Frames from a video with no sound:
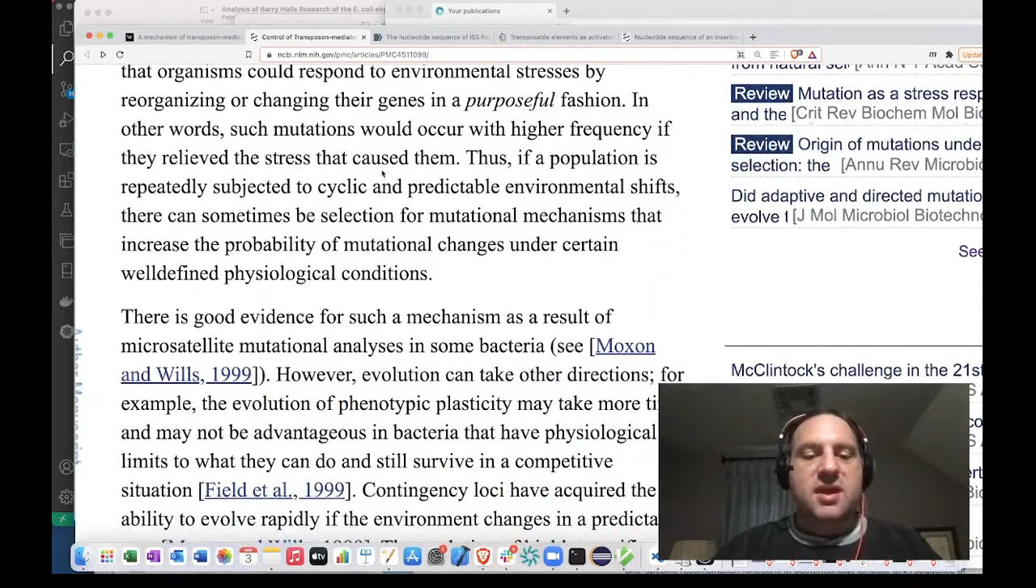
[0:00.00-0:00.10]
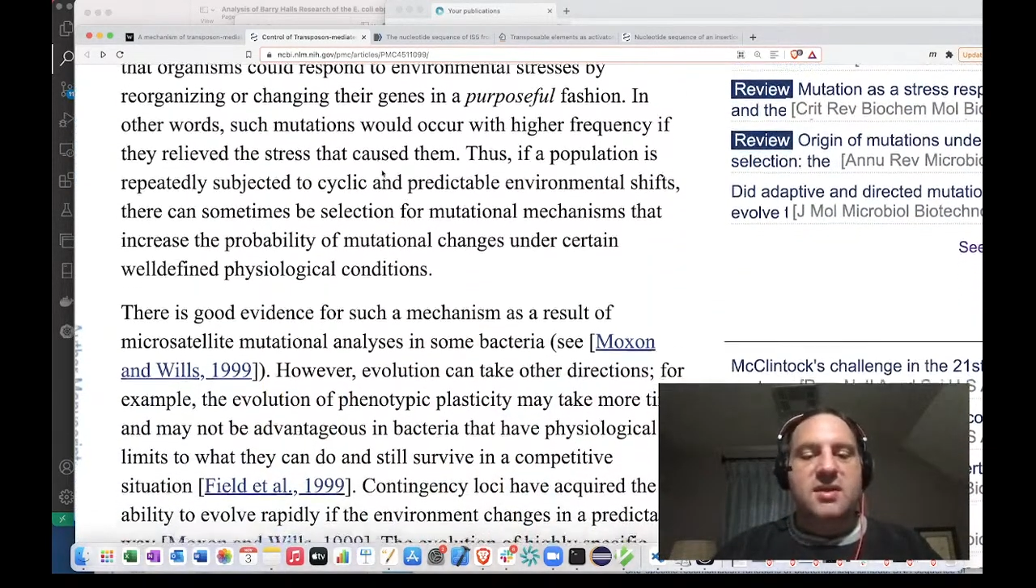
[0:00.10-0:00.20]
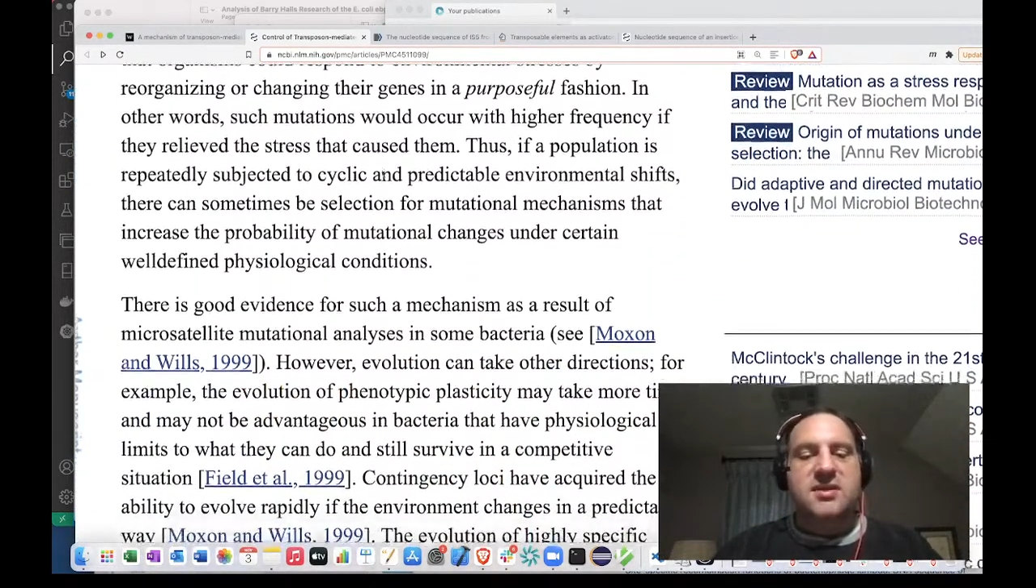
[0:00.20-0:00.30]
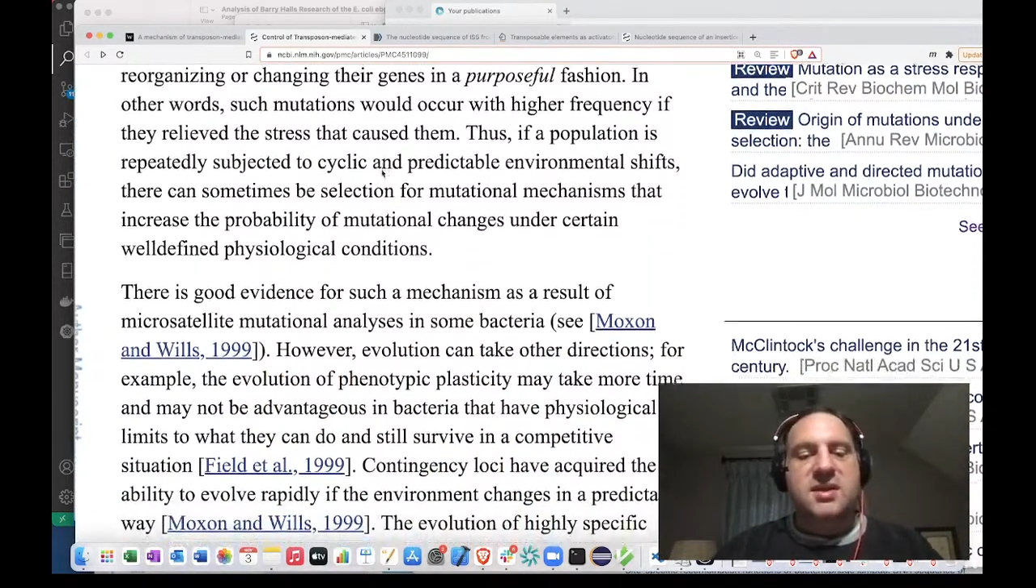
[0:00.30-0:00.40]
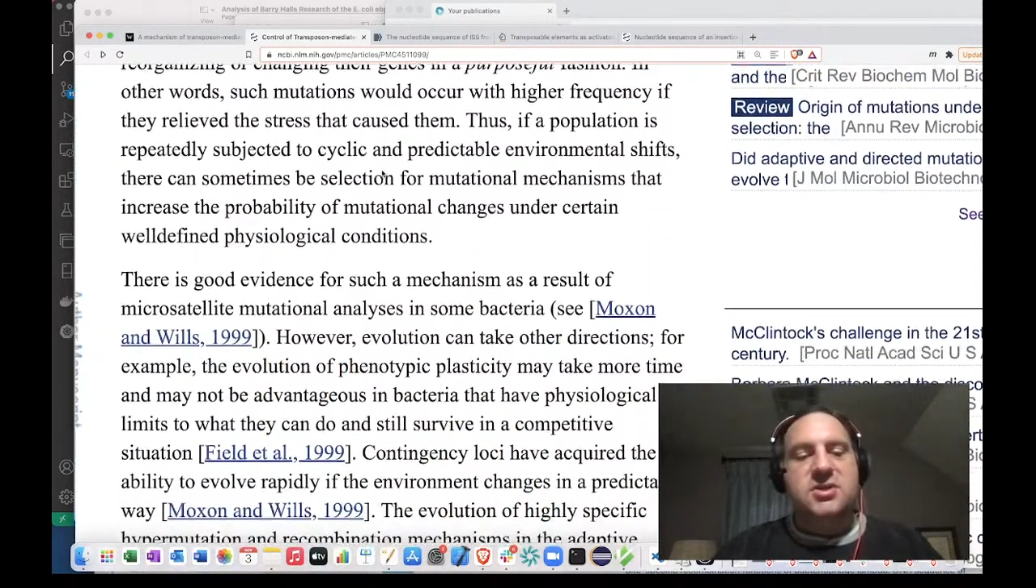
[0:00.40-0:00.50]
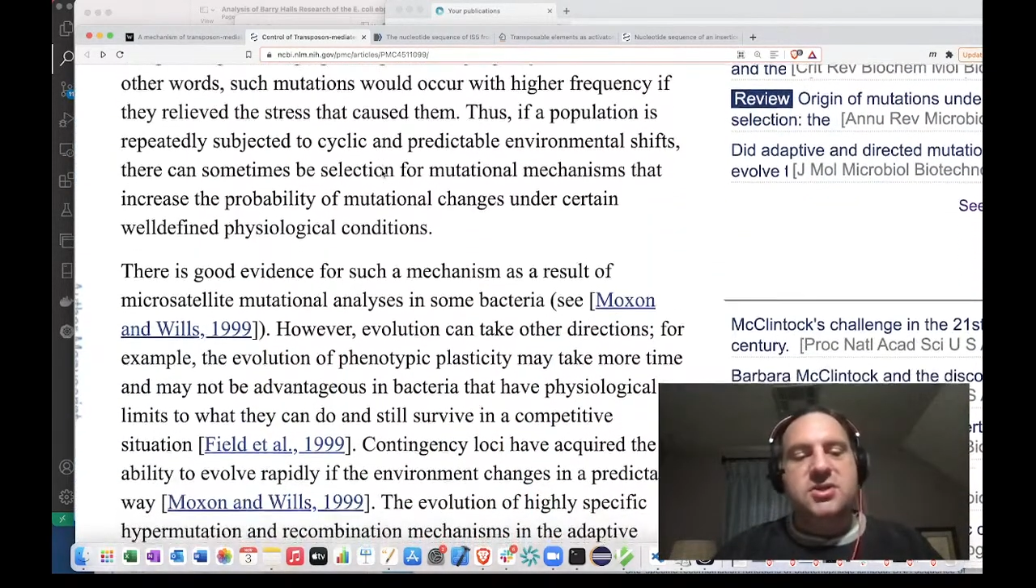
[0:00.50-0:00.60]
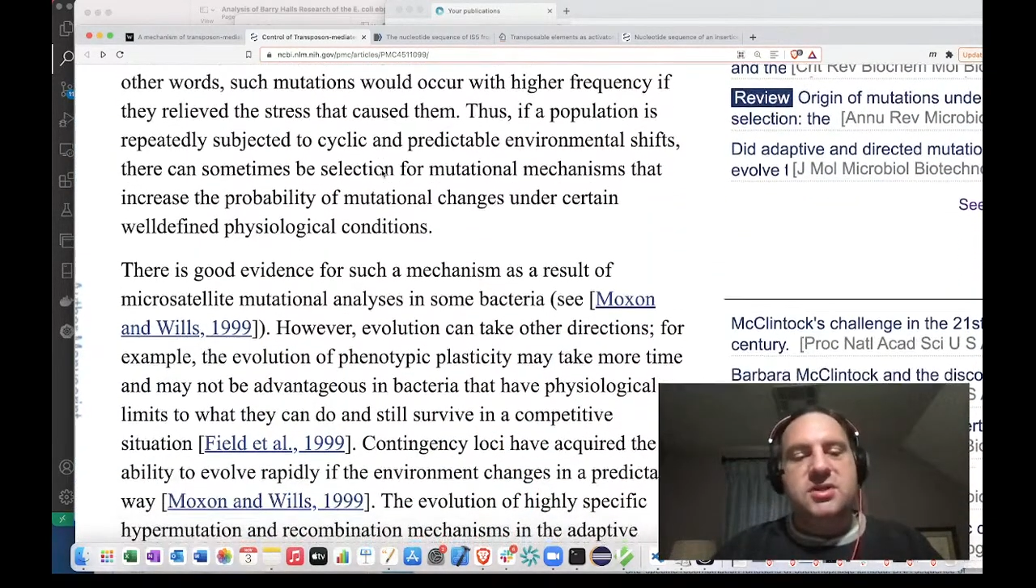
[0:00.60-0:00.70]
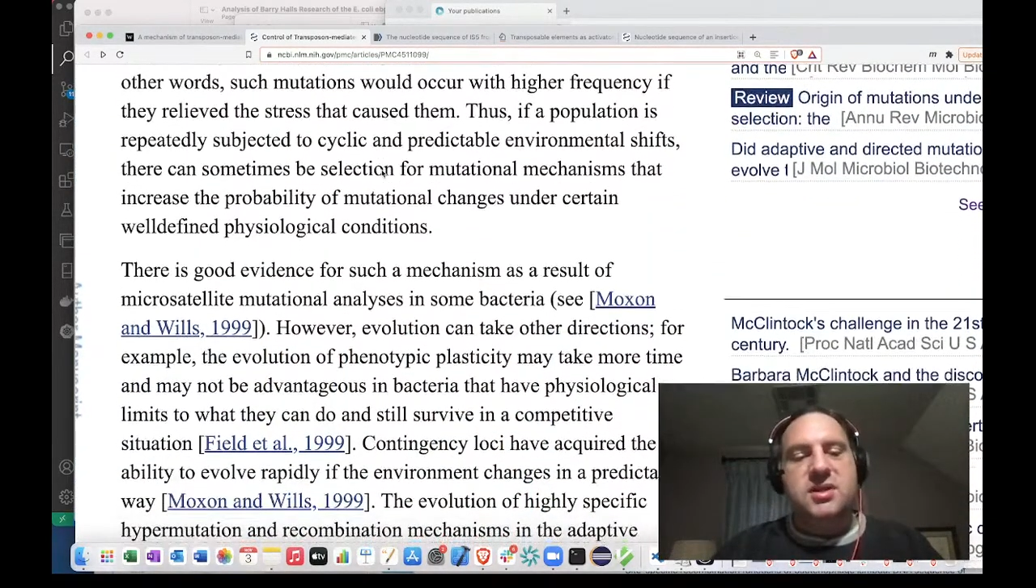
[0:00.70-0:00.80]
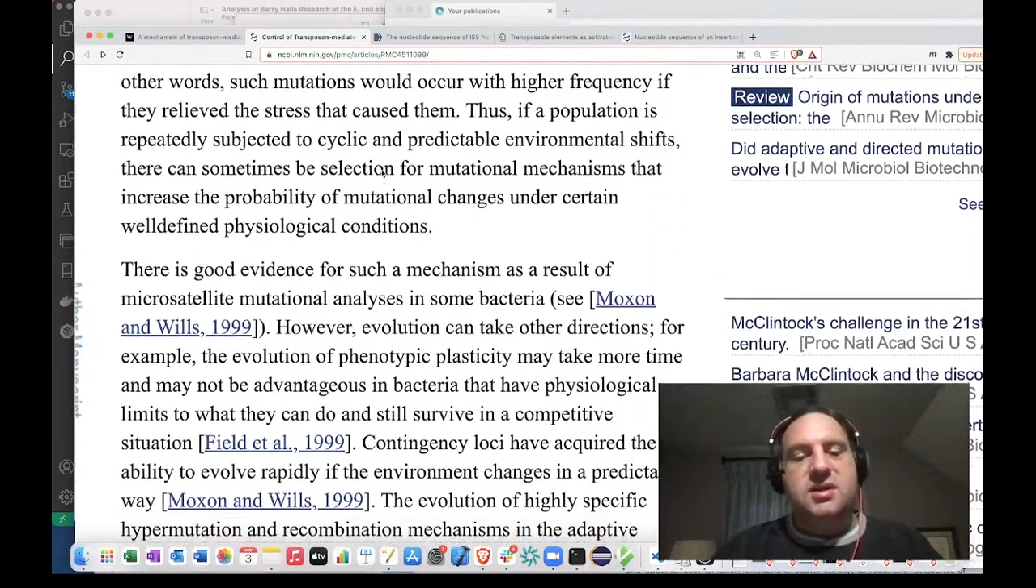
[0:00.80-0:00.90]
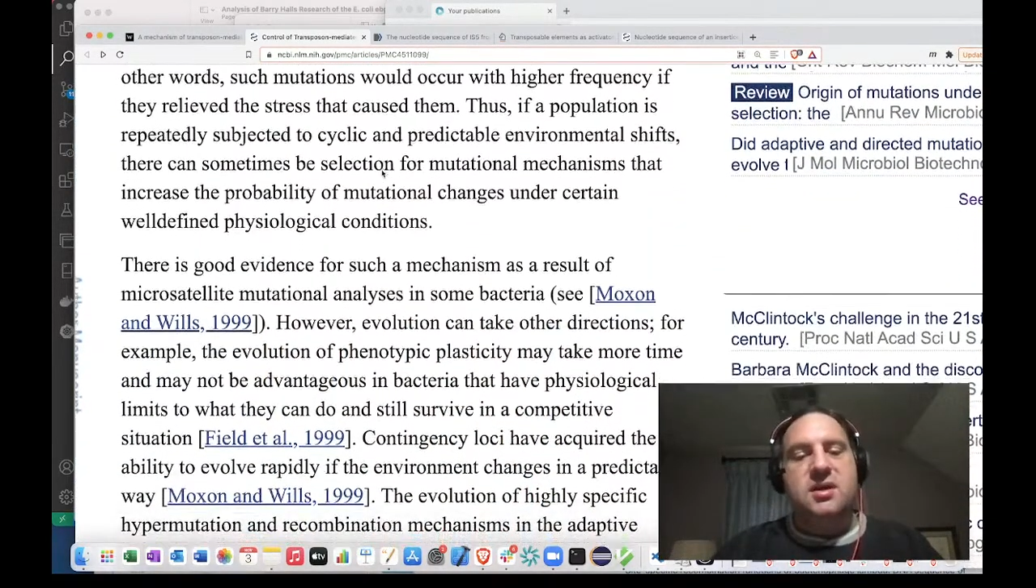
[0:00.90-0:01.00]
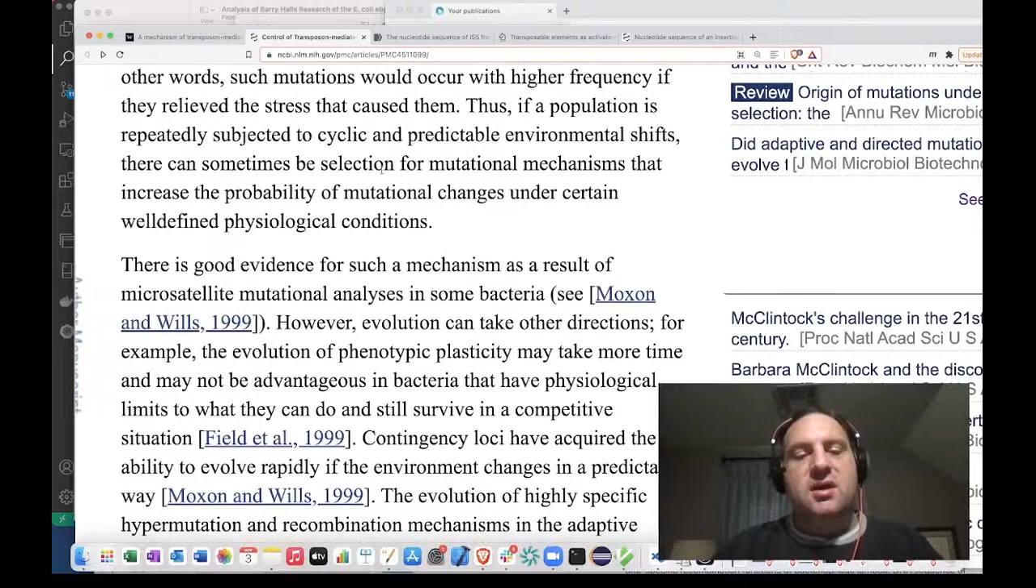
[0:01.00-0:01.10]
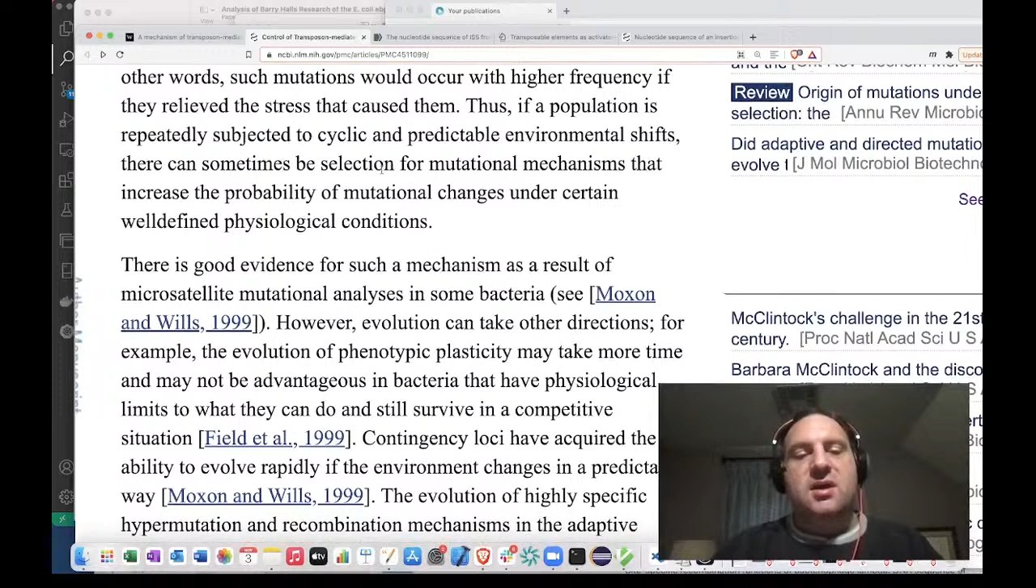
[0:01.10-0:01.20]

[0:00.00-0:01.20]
and it's interesting